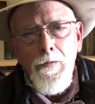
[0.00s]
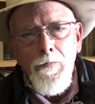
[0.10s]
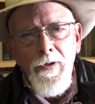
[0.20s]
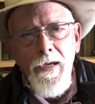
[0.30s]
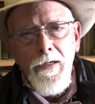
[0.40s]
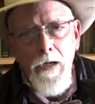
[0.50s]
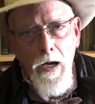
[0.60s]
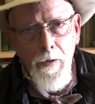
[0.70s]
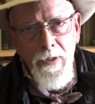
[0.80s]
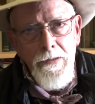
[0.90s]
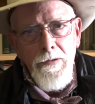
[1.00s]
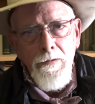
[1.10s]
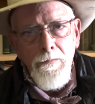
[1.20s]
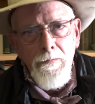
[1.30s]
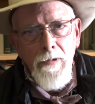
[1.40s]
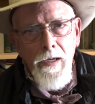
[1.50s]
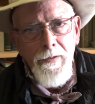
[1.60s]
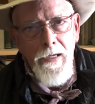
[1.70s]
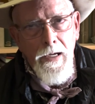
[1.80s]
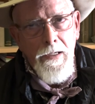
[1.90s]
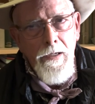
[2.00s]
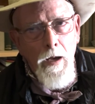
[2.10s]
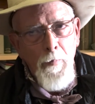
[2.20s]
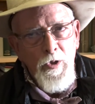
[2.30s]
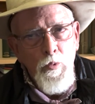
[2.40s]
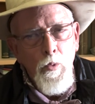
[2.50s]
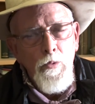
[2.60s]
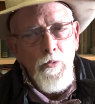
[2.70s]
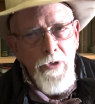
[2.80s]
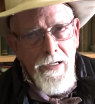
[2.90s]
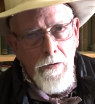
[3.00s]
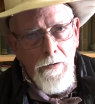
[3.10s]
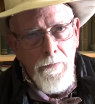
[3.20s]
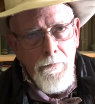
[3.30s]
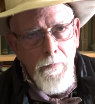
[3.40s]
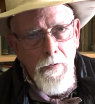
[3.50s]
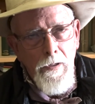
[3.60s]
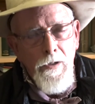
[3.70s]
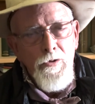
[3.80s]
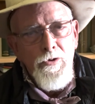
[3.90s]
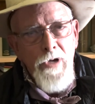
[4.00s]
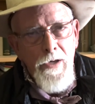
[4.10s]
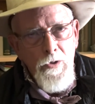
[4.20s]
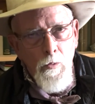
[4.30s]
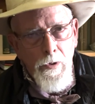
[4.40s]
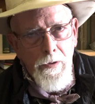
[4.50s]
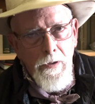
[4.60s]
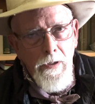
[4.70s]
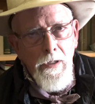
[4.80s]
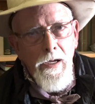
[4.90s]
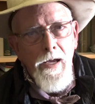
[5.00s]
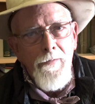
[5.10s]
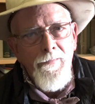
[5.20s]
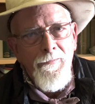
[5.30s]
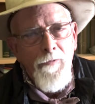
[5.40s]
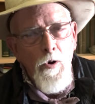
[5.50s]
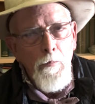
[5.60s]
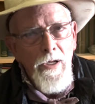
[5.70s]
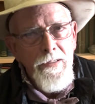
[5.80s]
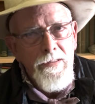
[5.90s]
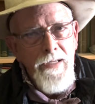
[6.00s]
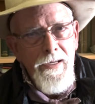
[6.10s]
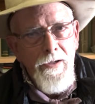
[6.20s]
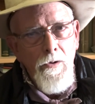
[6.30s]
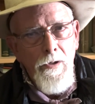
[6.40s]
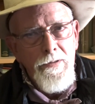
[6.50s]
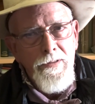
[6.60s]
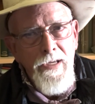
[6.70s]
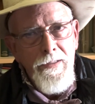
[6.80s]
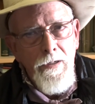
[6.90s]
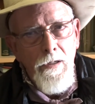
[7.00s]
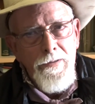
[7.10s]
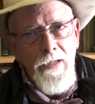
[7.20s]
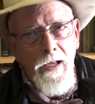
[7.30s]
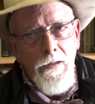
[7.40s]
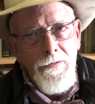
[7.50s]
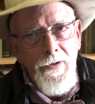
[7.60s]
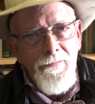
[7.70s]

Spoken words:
The economies and the economics were real, genuine, and firmly seated on seasonal cycles of